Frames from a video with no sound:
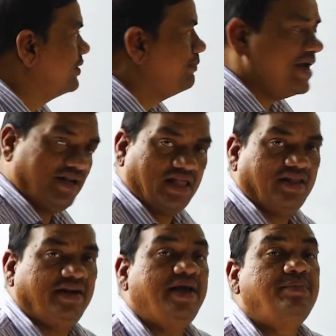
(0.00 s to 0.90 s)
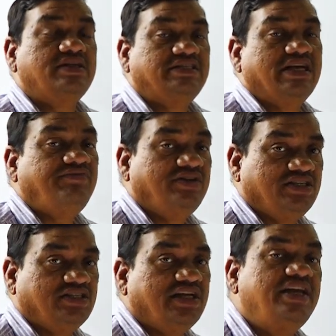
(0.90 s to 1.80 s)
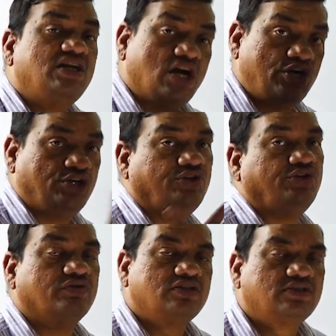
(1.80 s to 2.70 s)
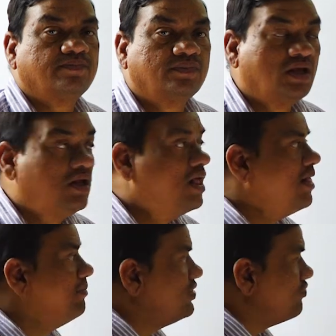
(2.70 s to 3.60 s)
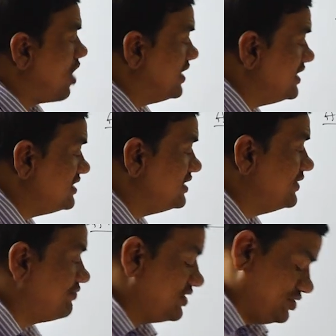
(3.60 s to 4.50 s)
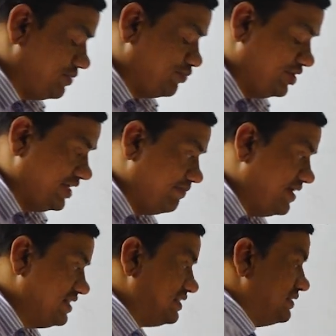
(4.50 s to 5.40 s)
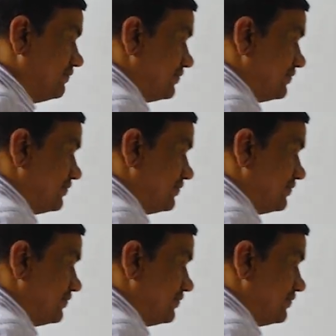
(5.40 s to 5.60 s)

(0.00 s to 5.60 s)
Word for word: Another name itself, it is saying continuous. But what is differentiability means?